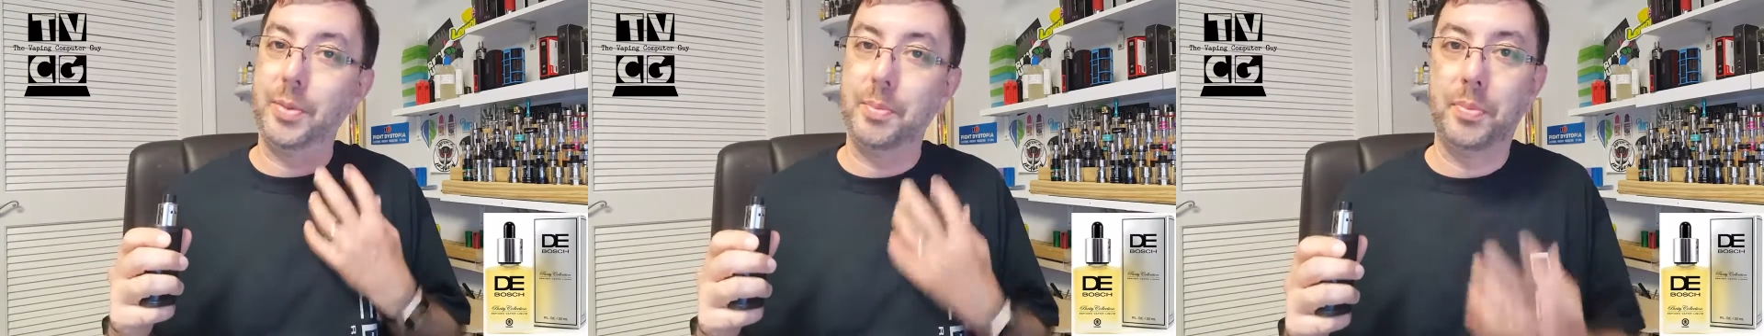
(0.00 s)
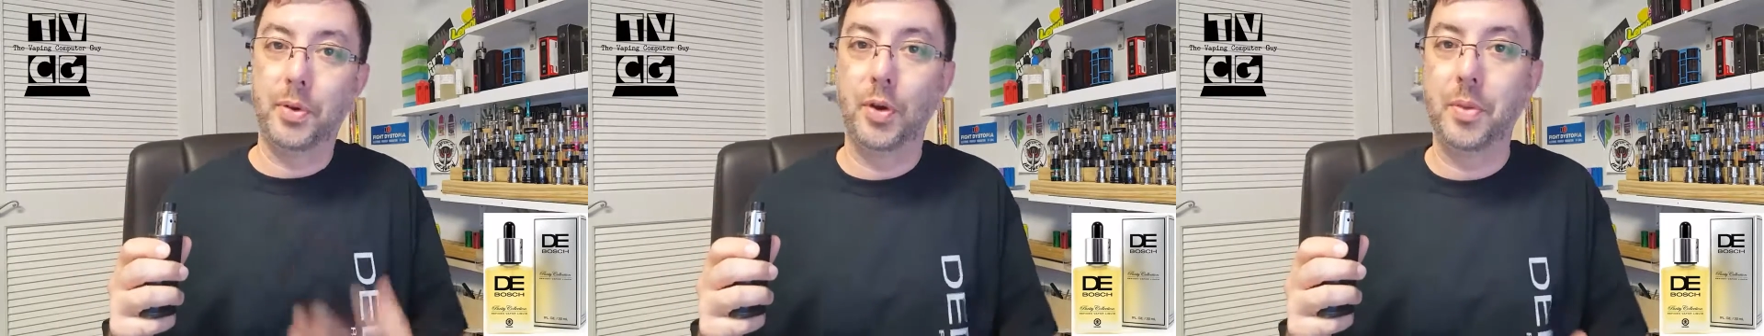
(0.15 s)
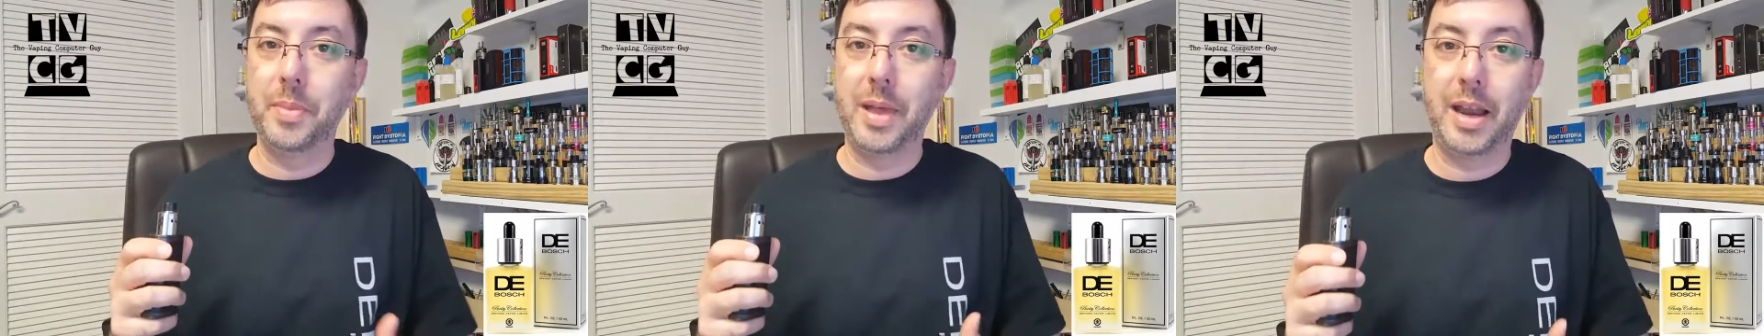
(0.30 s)

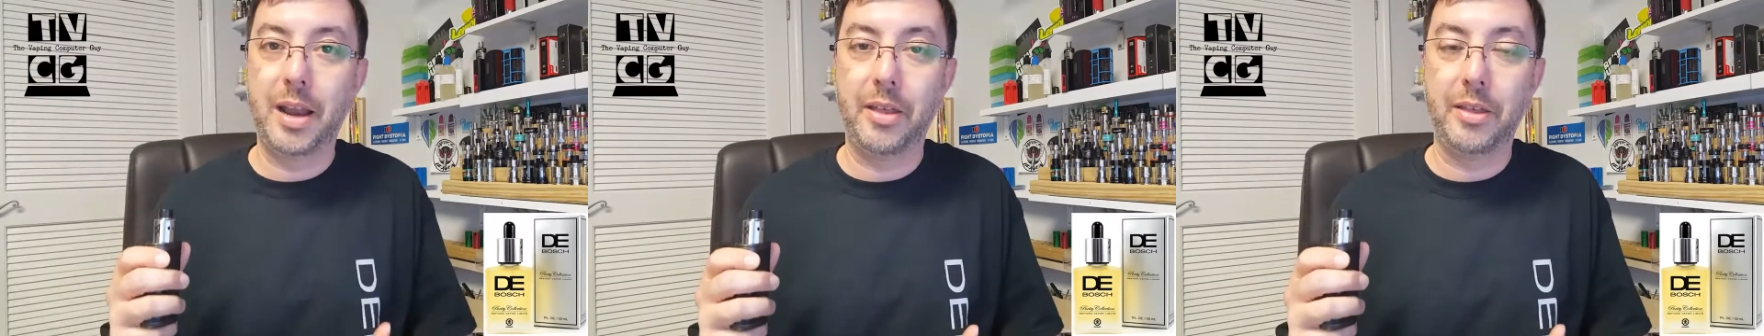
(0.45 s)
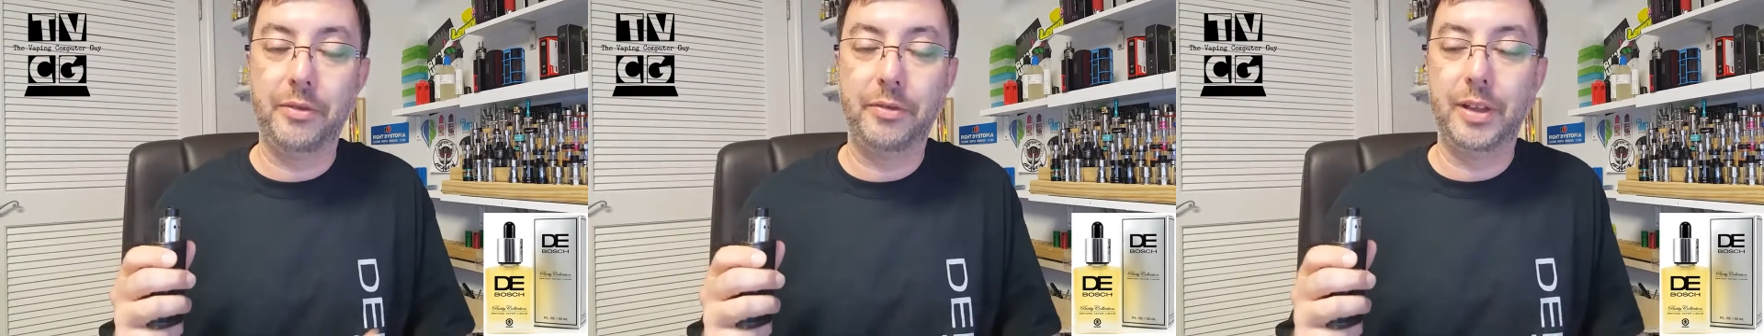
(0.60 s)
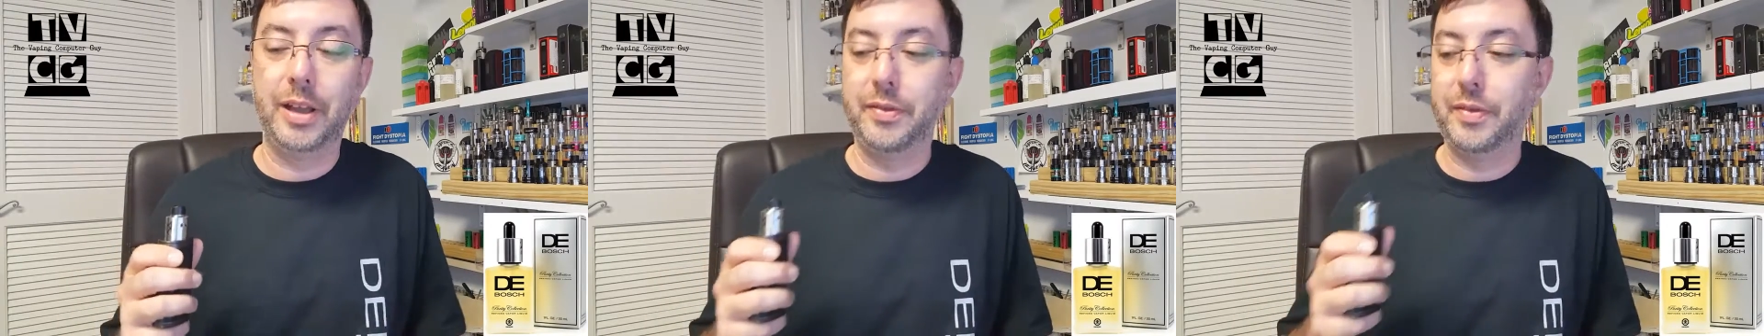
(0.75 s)
and boom, that
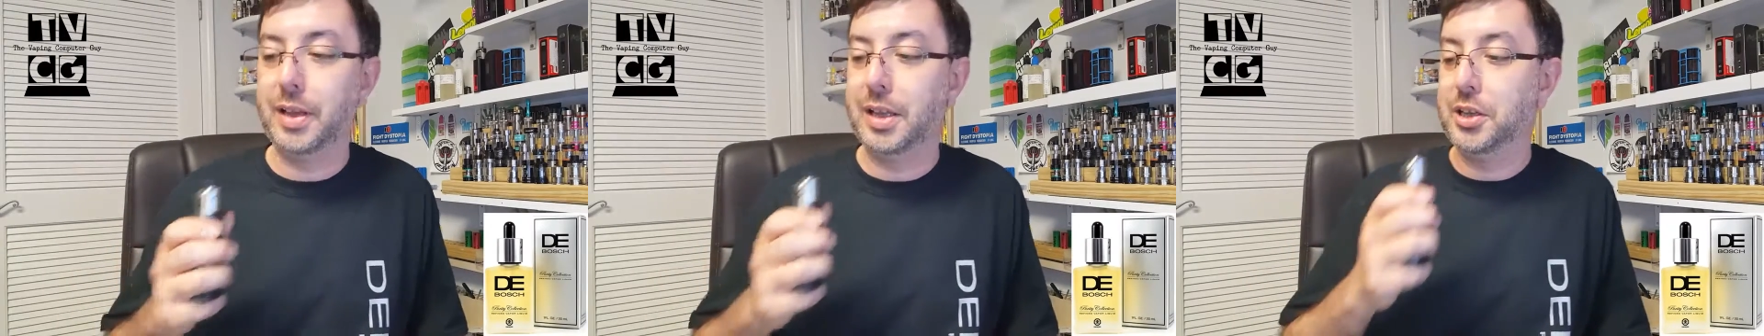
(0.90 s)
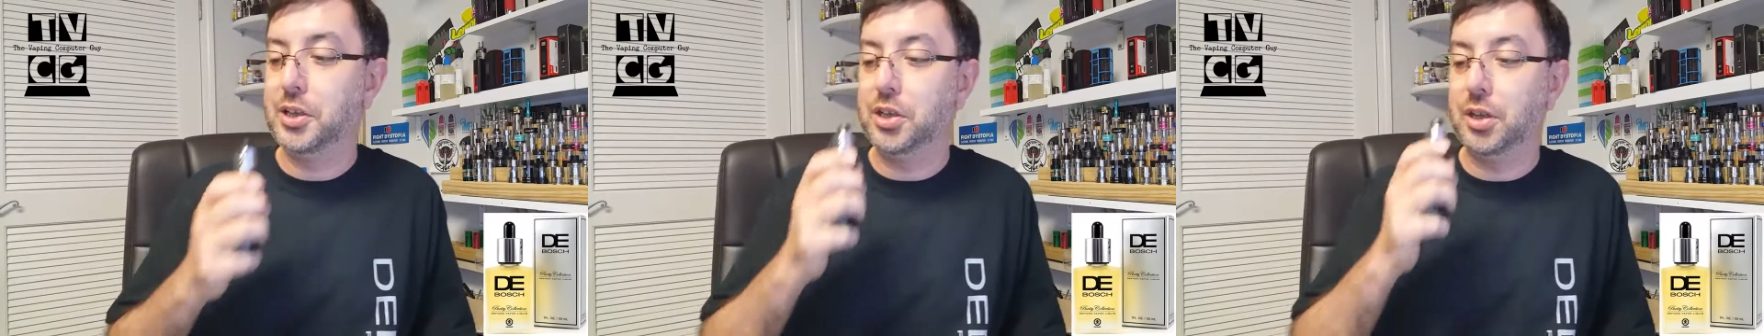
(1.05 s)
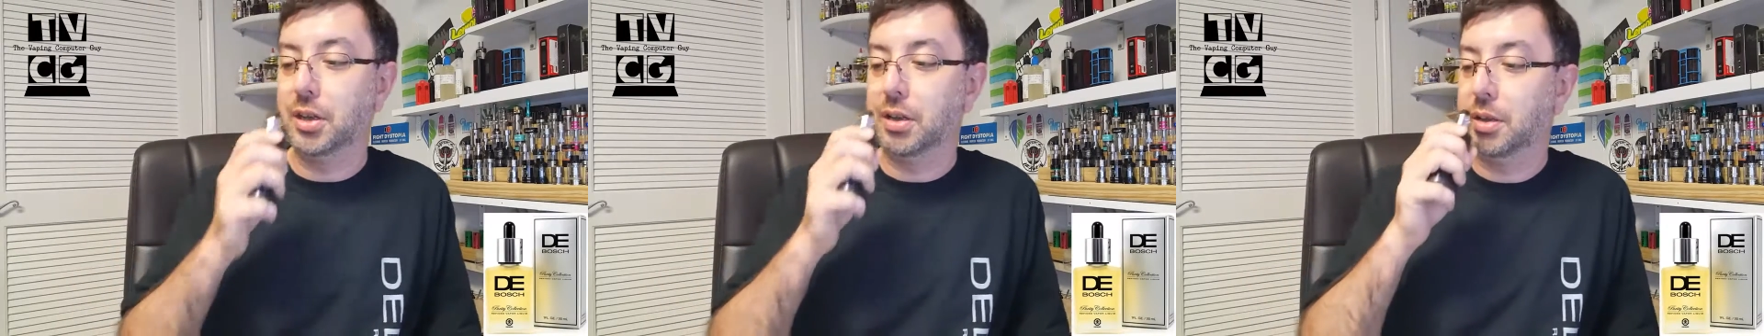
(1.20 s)
other flavor
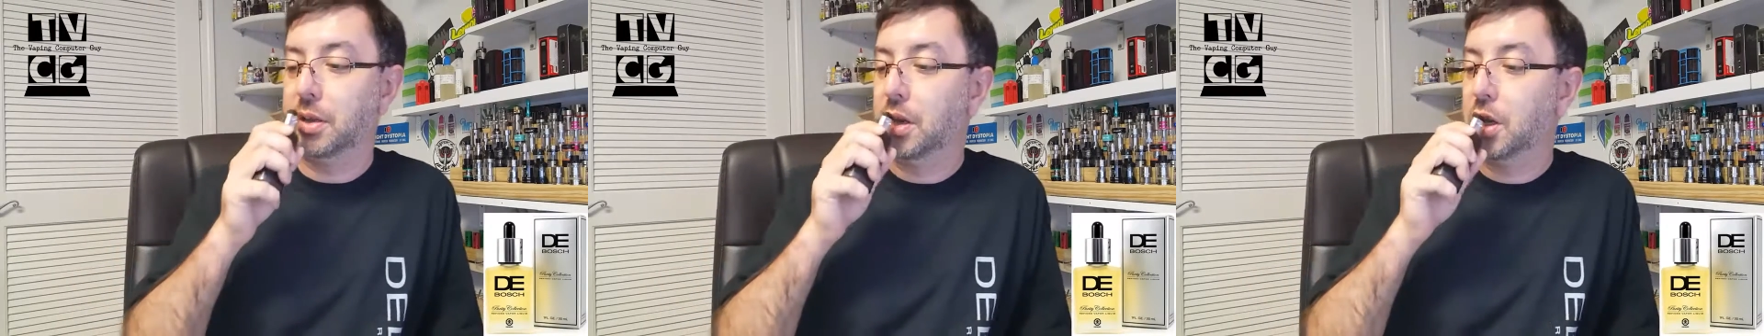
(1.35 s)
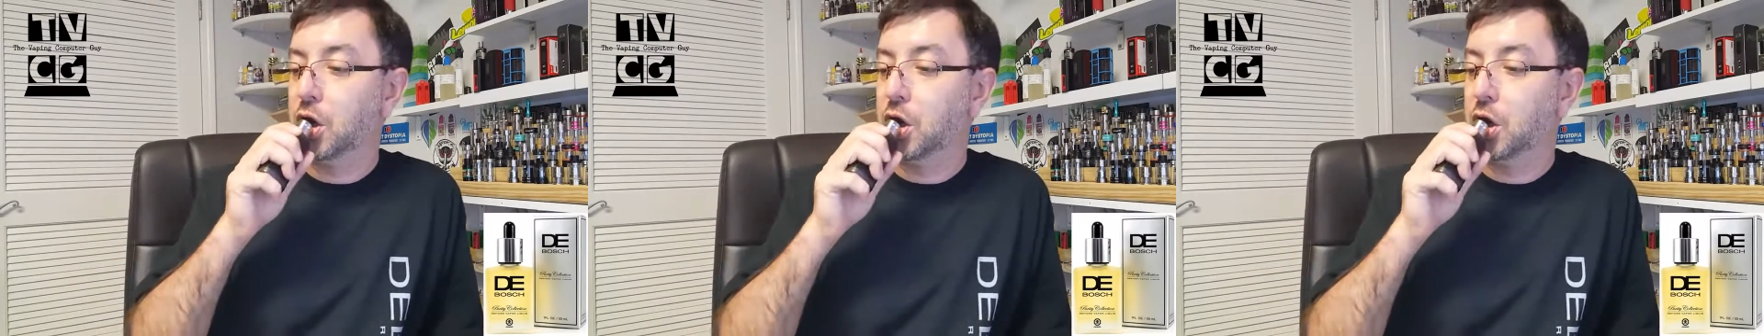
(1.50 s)
hits you.